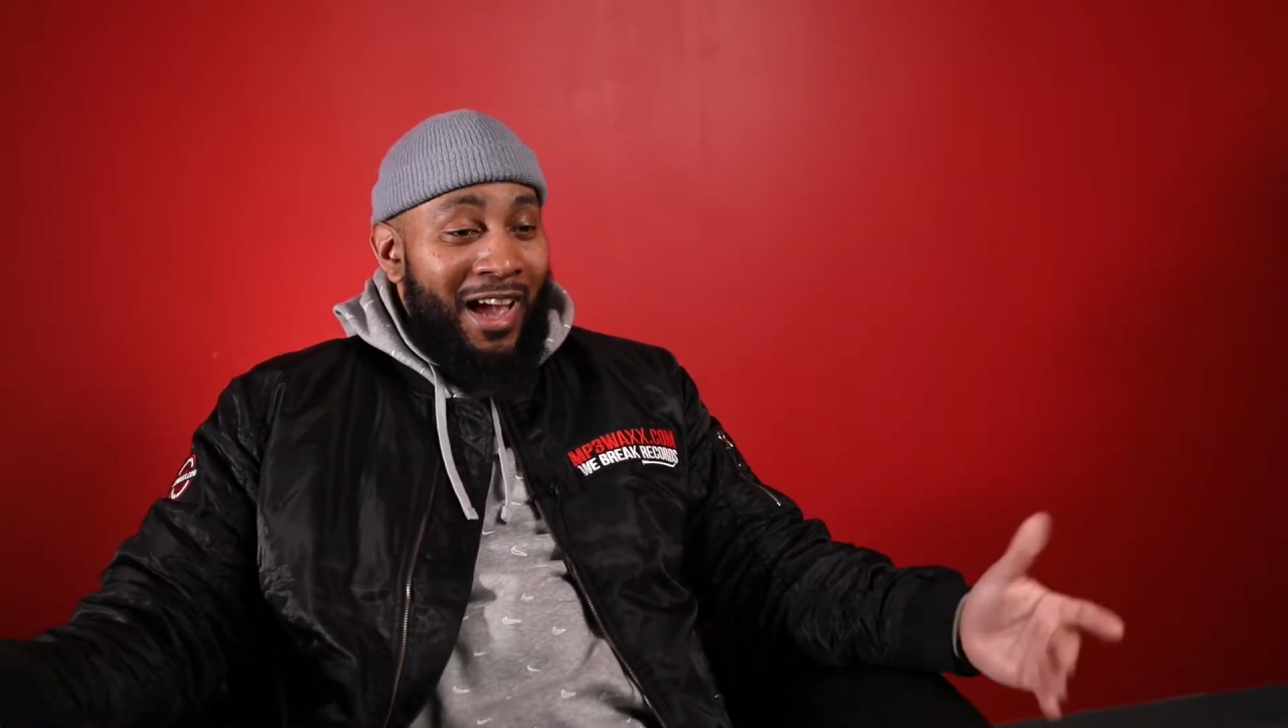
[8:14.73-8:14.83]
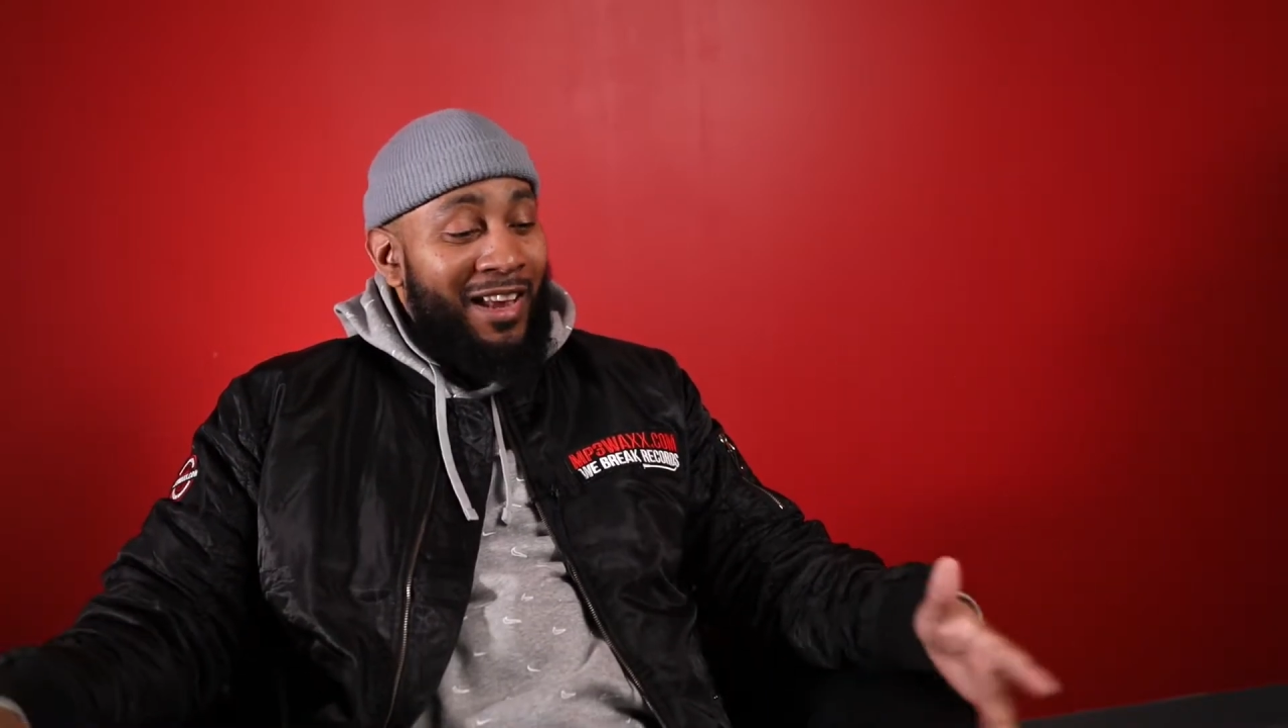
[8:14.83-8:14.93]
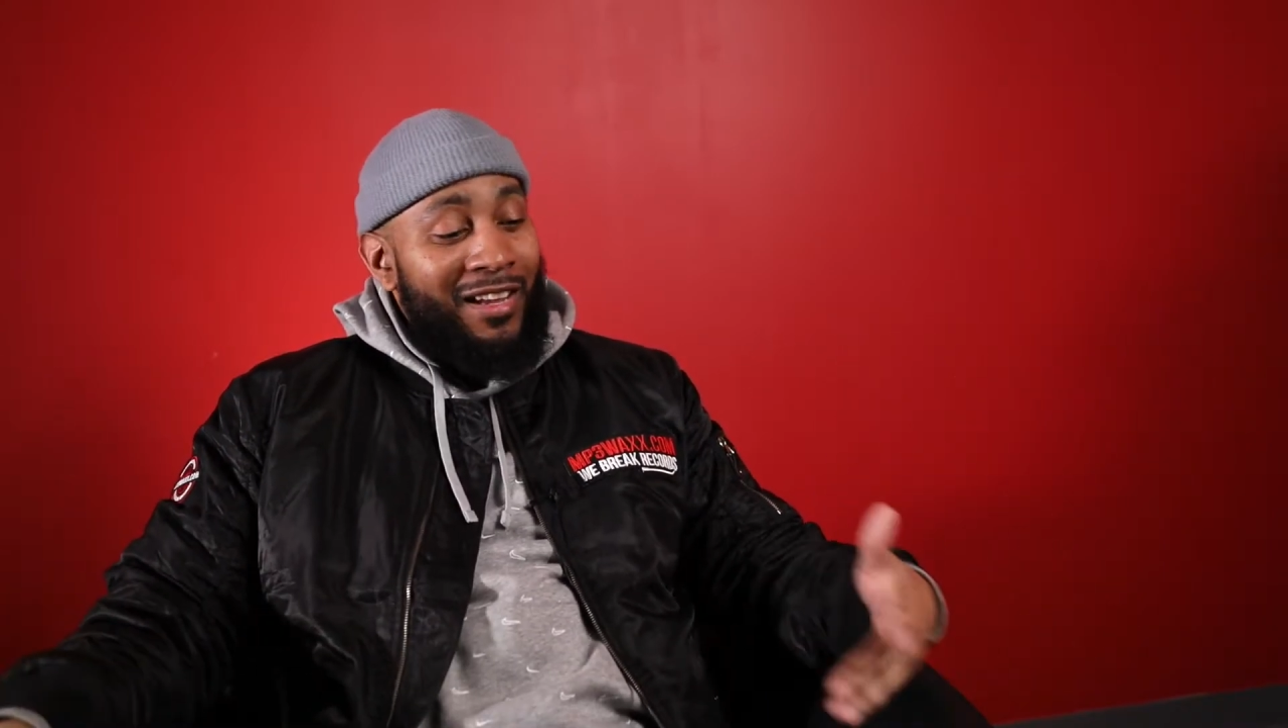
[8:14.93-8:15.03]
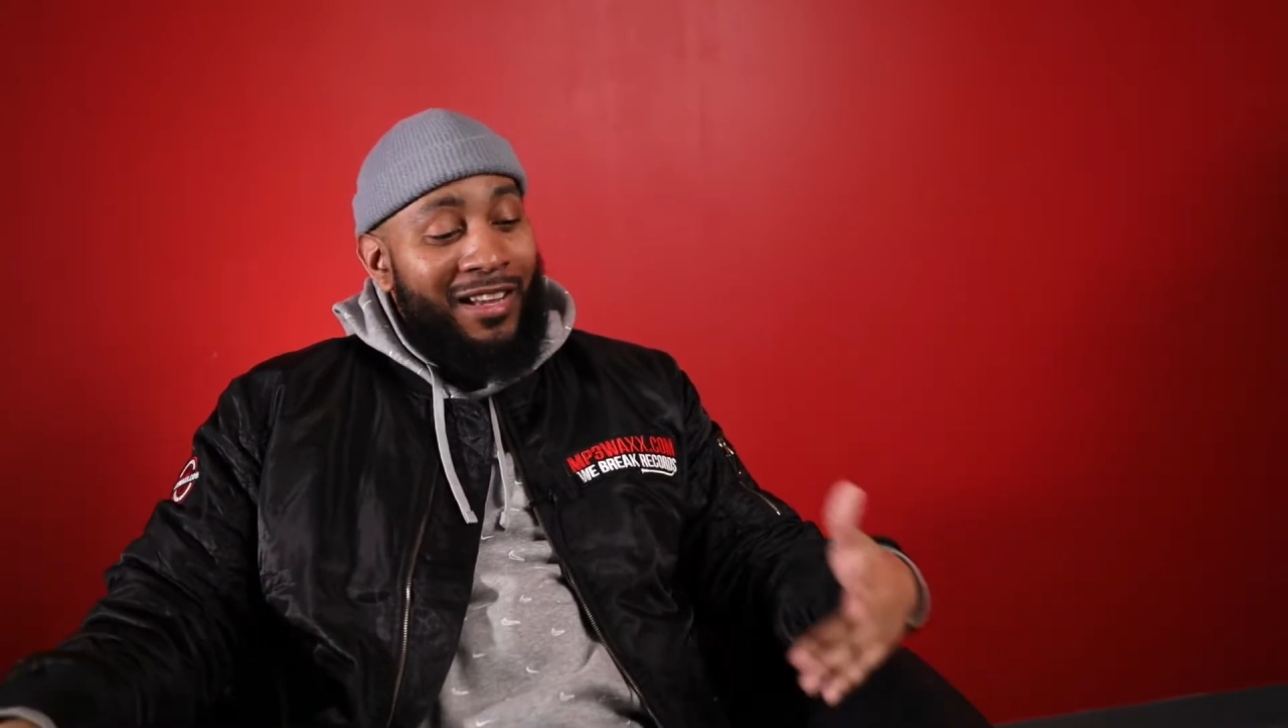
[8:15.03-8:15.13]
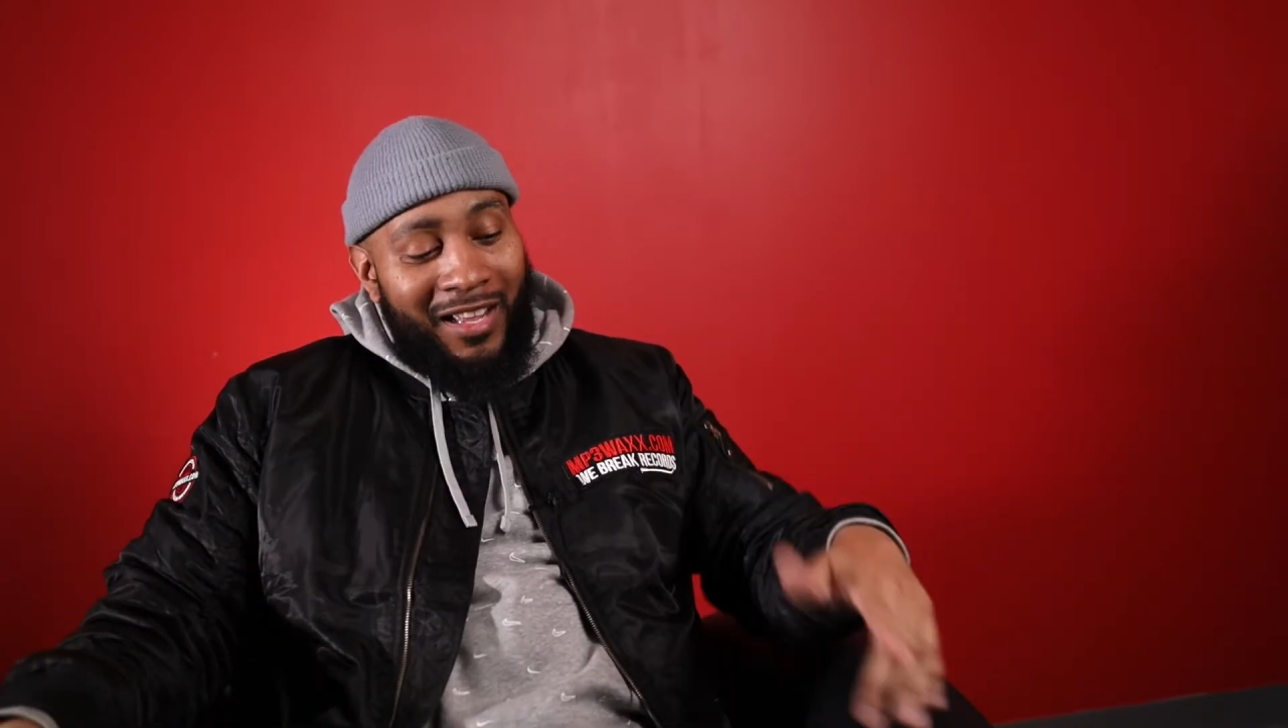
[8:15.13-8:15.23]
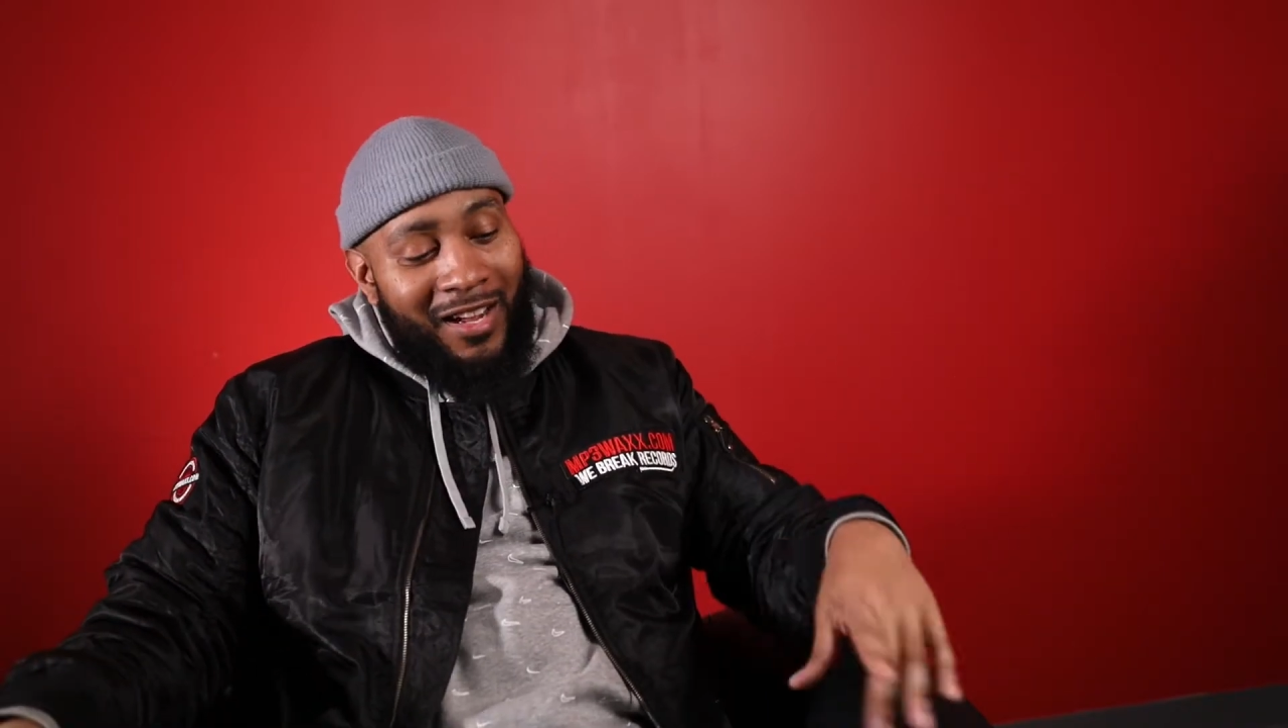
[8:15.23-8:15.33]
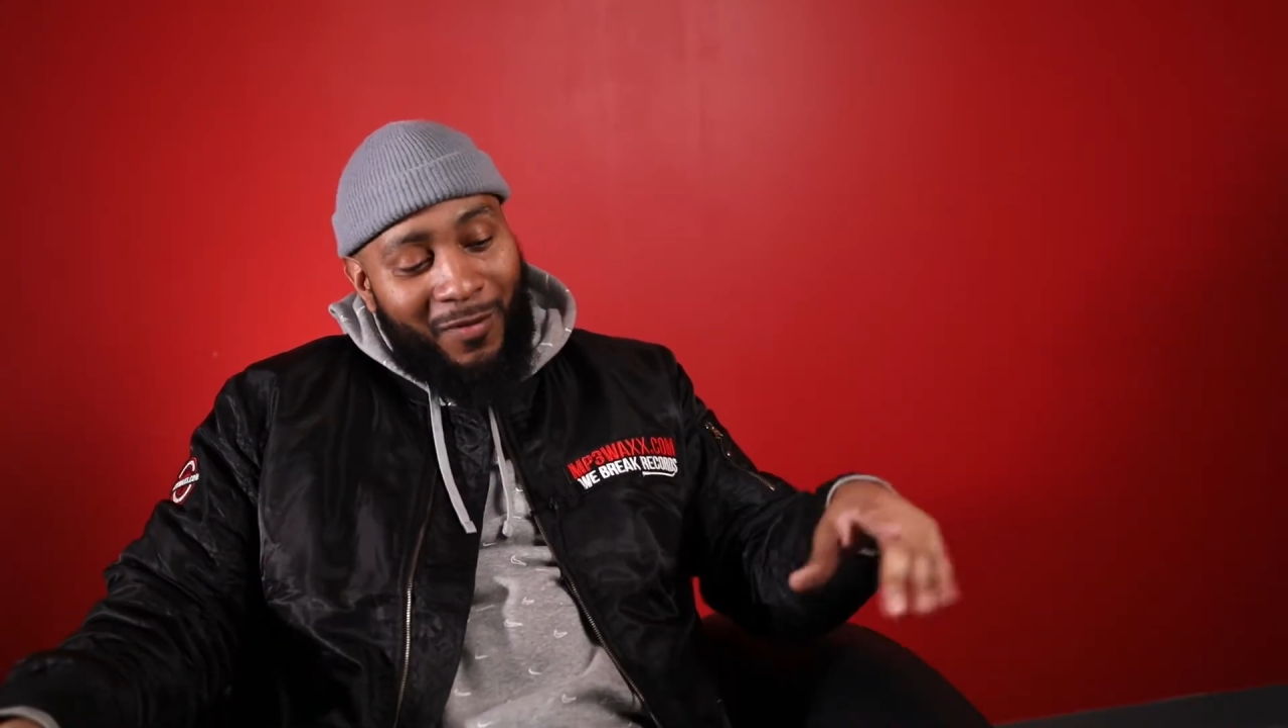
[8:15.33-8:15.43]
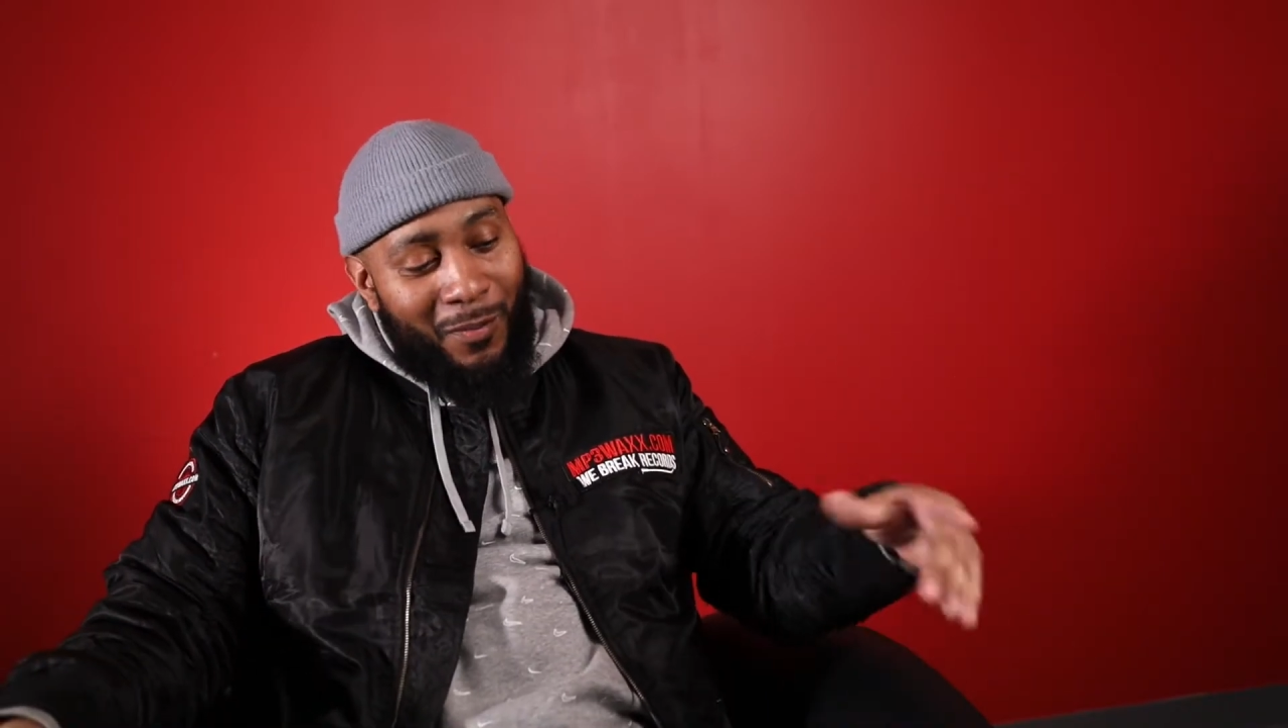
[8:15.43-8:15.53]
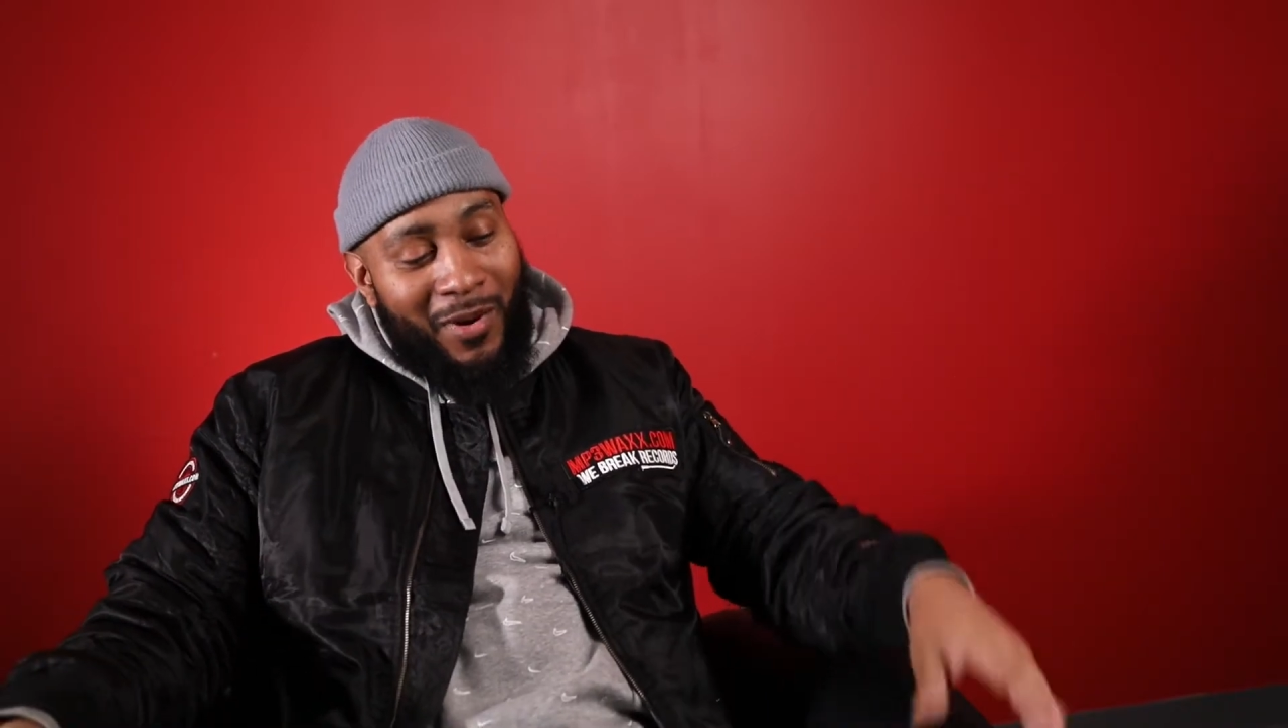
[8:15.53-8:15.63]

At a click of a